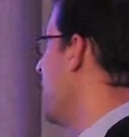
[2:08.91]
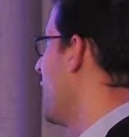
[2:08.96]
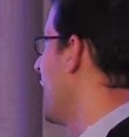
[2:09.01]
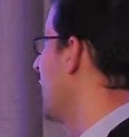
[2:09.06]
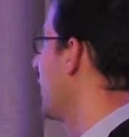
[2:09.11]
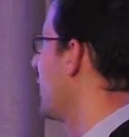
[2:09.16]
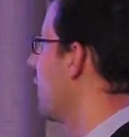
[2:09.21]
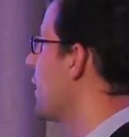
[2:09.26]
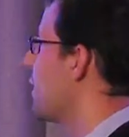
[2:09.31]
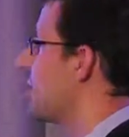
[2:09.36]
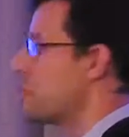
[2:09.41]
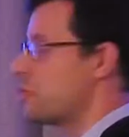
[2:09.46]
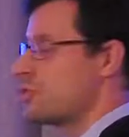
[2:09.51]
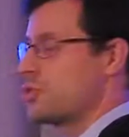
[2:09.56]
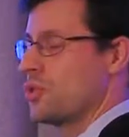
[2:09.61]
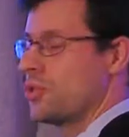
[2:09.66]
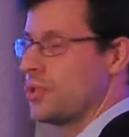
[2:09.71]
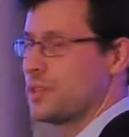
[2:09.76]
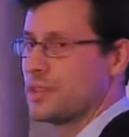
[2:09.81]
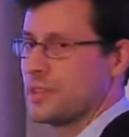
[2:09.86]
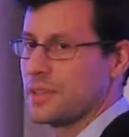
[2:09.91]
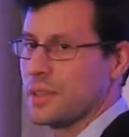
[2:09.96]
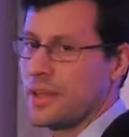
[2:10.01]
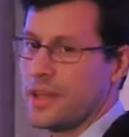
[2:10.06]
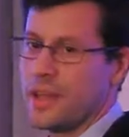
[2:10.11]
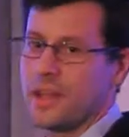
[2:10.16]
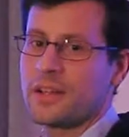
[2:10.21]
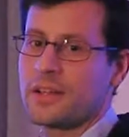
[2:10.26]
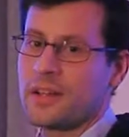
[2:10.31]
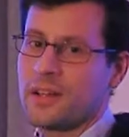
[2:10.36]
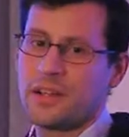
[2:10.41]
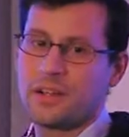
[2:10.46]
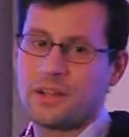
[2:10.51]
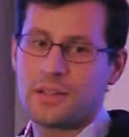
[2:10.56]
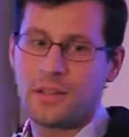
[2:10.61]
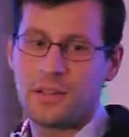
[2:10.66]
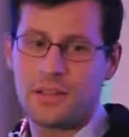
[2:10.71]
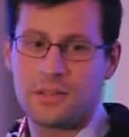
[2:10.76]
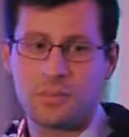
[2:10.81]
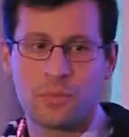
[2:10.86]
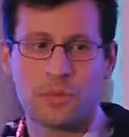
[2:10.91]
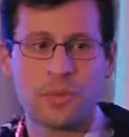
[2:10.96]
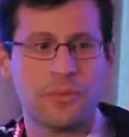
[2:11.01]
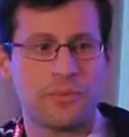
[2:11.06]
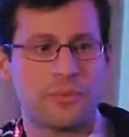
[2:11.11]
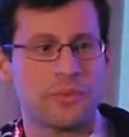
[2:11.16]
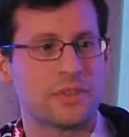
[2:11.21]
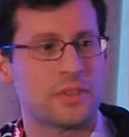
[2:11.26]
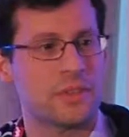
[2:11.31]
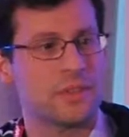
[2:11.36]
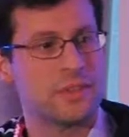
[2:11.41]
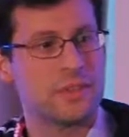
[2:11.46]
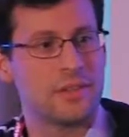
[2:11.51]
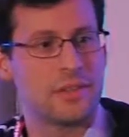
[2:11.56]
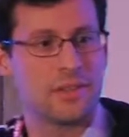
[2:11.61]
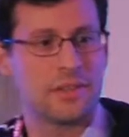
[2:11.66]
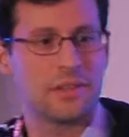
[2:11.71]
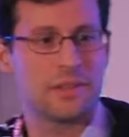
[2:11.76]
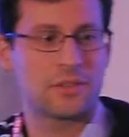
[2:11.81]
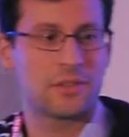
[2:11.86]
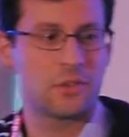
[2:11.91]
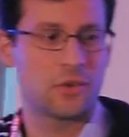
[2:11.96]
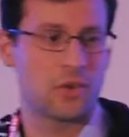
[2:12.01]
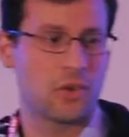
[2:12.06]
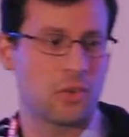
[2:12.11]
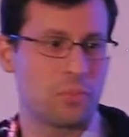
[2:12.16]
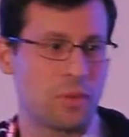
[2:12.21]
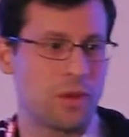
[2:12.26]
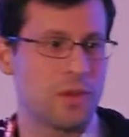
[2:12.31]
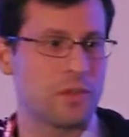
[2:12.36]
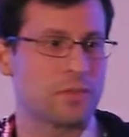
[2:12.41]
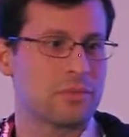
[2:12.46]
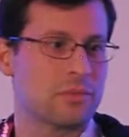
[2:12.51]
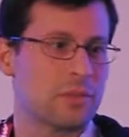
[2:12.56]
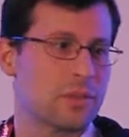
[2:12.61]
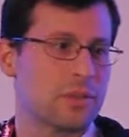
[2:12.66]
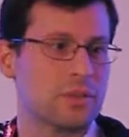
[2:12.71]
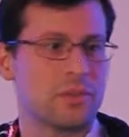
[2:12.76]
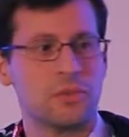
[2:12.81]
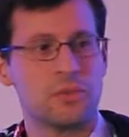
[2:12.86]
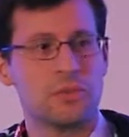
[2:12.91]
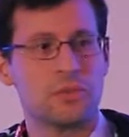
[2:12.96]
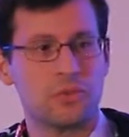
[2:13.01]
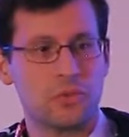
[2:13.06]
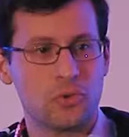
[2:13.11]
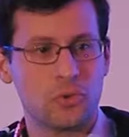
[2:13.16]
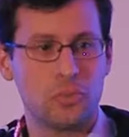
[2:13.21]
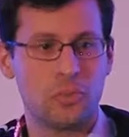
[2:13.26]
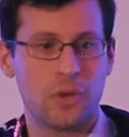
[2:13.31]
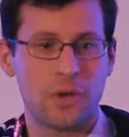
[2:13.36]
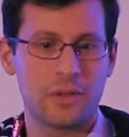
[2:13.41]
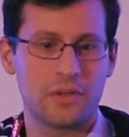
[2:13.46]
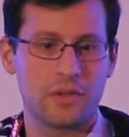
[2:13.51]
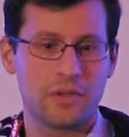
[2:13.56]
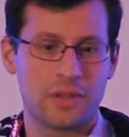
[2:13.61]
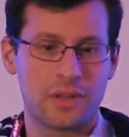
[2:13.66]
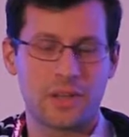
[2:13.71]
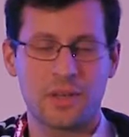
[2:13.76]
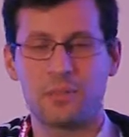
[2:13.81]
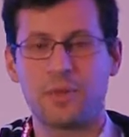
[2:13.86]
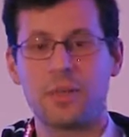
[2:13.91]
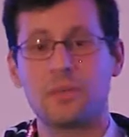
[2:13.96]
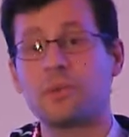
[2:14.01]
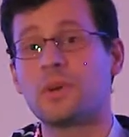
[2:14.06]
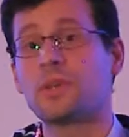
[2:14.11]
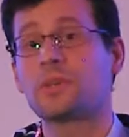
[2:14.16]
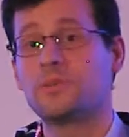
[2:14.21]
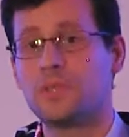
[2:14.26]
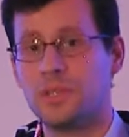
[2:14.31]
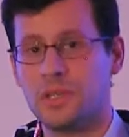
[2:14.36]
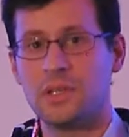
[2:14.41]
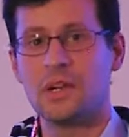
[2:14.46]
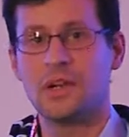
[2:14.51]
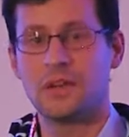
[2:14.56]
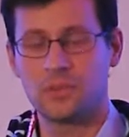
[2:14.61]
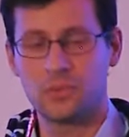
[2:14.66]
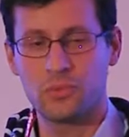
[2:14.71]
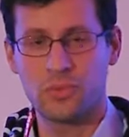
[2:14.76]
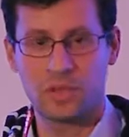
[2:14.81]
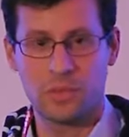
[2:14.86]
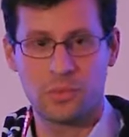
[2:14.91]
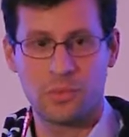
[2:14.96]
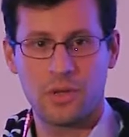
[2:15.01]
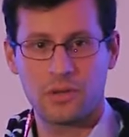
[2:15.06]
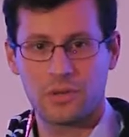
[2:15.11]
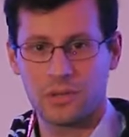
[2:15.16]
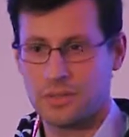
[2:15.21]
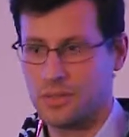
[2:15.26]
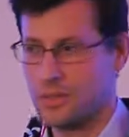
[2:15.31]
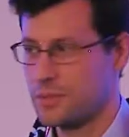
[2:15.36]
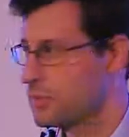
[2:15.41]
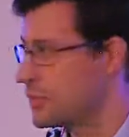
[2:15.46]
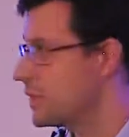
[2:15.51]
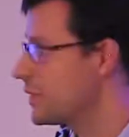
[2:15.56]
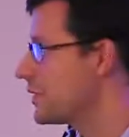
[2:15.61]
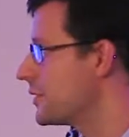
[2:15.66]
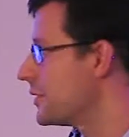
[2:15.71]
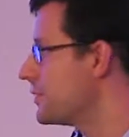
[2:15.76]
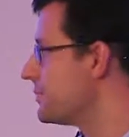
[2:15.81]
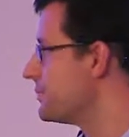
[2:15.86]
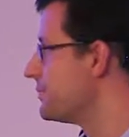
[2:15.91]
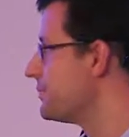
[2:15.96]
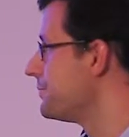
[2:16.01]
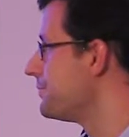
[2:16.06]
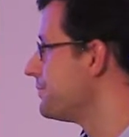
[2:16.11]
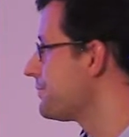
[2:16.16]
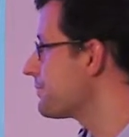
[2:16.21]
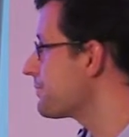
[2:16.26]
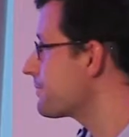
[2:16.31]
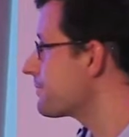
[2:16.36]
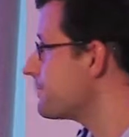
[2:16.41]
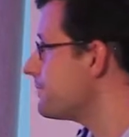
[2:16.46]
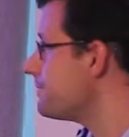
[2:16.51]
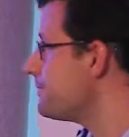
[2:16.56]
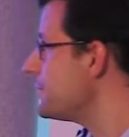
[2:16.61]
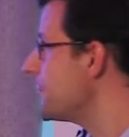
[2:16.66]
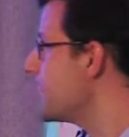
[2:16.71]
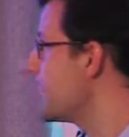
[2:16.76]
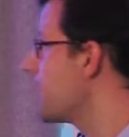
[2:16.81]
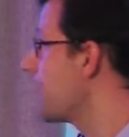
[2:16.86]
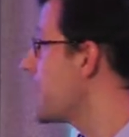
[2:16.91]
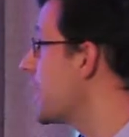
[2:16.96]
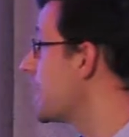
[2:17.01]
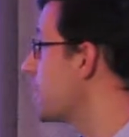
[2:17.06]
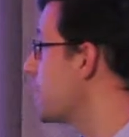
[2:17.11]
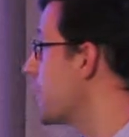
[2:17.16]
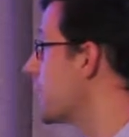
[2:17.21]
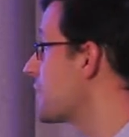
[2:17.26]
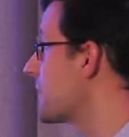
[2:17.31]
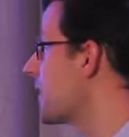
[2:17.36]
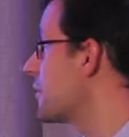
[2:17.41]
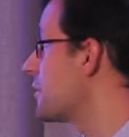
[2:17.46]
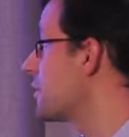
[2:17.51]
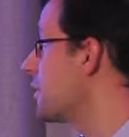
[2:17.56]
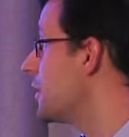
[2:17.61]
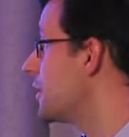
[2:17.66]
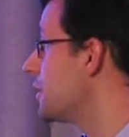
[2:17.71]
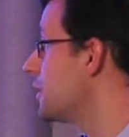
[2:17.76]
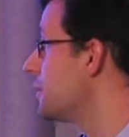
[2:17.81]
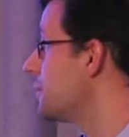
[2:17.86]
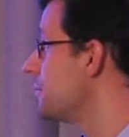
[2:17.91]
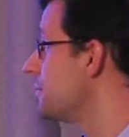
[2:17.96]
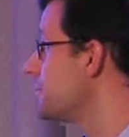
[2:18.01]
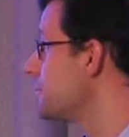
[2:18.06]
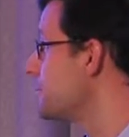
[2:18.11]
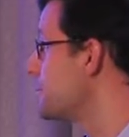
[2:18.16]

And then I'll briefly talk about what you can do about them and what we are doing about it at Prezi. All right, so let's get started.